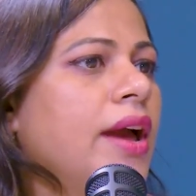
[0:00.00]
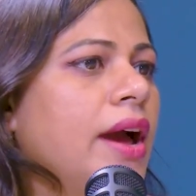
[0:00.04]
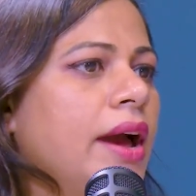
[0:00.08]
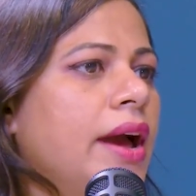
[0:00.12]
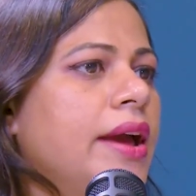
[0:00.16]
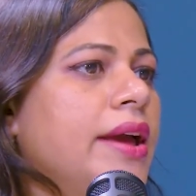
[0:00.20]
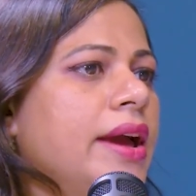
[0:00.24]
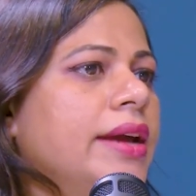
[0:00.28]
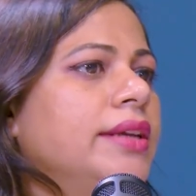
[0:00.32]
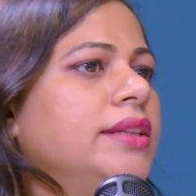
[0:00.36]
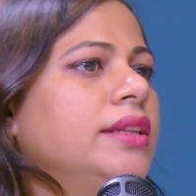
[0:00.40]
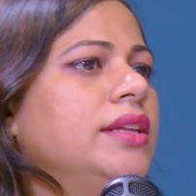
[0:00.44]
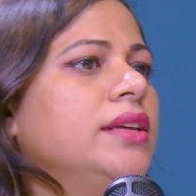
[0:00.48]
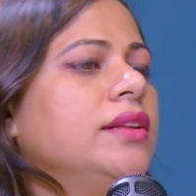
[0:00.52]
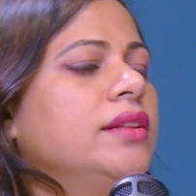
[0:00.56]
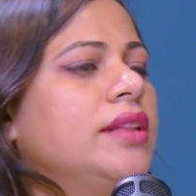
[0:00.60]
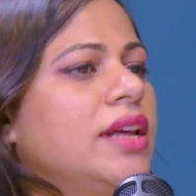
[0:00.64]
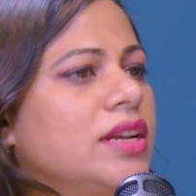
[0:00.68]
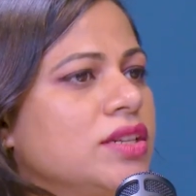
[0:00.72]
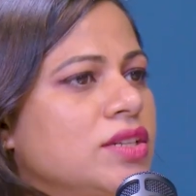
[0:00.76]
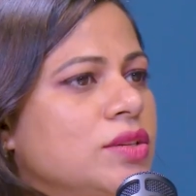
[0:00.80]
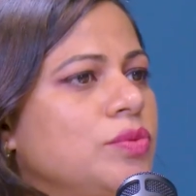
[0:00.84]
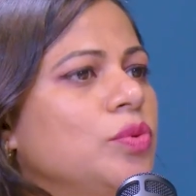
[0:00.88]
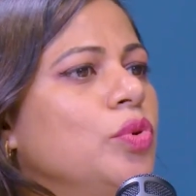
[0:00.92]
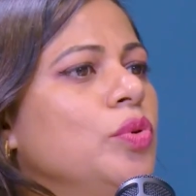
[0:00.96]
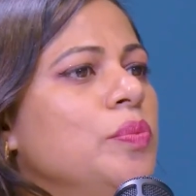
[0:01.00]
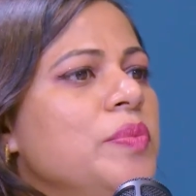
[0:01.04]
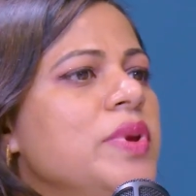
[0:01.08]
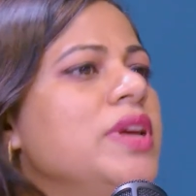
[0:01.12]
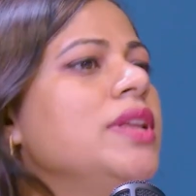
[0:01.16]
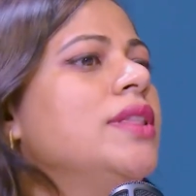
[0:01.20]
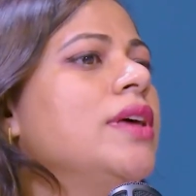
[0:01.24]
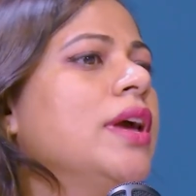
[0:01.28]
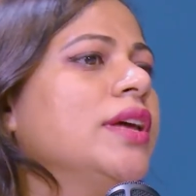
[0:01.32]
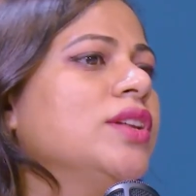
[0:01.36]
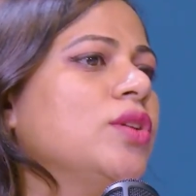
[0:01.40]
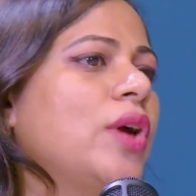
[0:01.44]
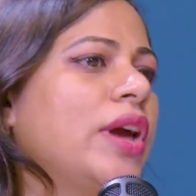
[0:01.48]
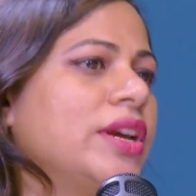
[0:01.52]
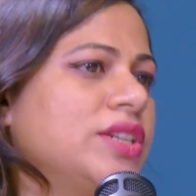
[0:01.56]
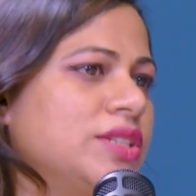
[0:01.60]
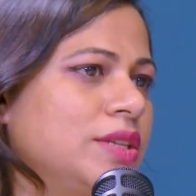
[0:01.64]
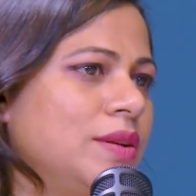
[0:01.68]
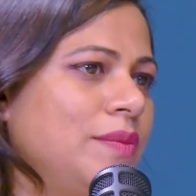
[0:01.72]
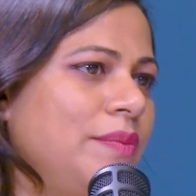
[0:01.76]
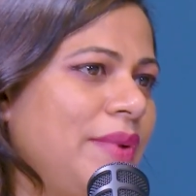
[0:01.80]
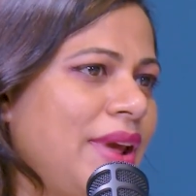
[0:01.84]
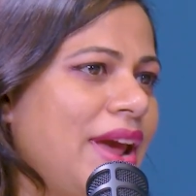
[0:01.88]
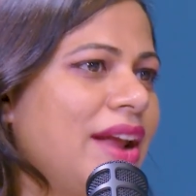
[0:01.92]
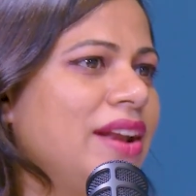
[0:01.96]
So I think that would be the
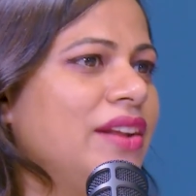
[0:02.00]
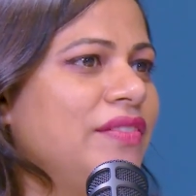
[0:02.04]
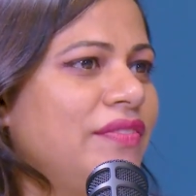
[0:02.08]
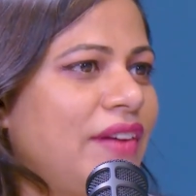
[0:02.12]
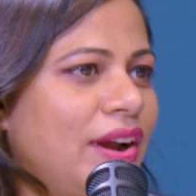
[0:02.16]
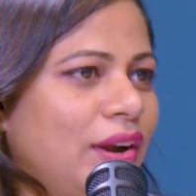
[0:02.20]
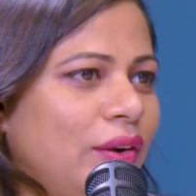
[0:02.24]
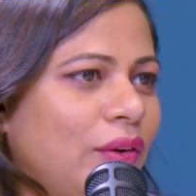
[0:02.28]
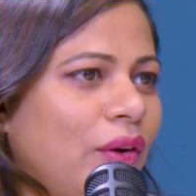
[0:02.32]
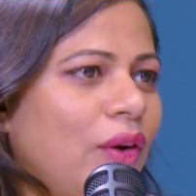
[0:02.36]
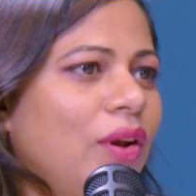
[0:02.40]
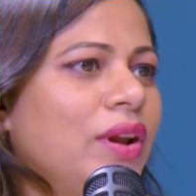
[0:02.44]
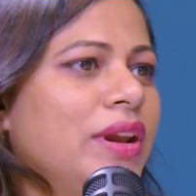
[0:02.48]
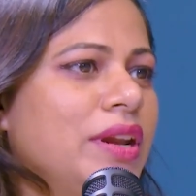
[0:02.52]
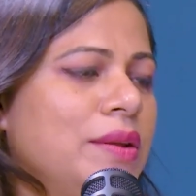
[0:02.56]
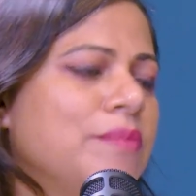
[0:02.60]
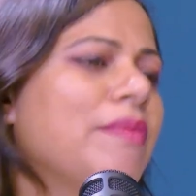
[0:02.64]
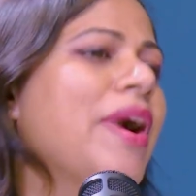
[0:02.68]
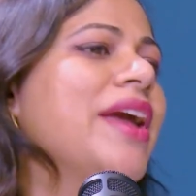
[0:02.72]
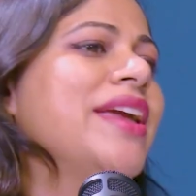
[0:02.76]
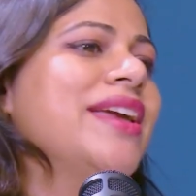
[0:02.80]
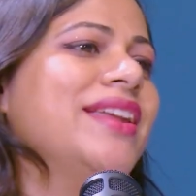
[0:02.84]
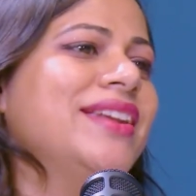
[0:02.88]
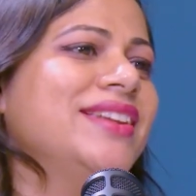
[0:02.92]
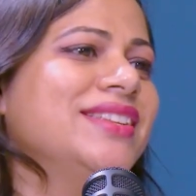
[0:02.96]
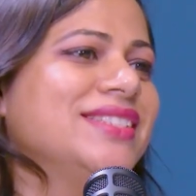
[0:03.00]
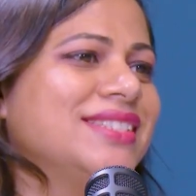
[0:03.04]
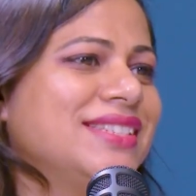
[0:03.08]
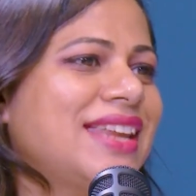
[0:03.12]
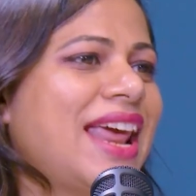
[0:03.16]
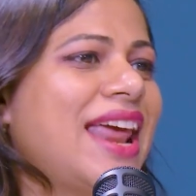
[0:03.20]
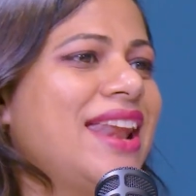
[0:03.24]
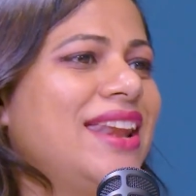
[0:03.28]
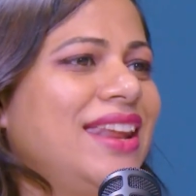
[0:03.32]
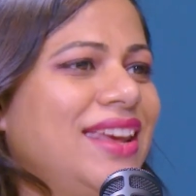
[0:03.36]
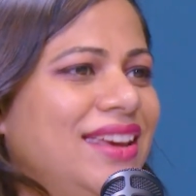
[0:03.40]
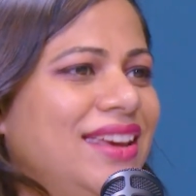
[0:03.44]
action plan, if at all, in my understanding.